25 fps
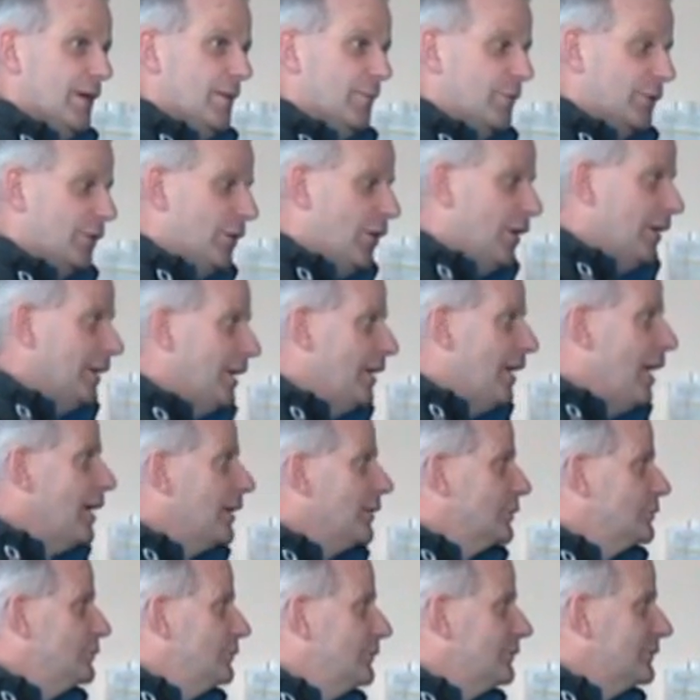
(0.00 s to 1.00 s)
But all
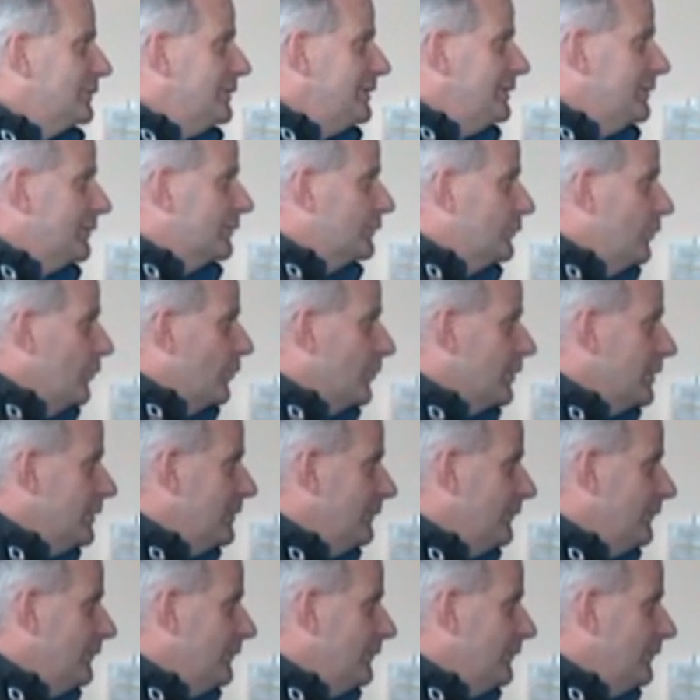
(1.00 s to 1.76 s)
along as you see the story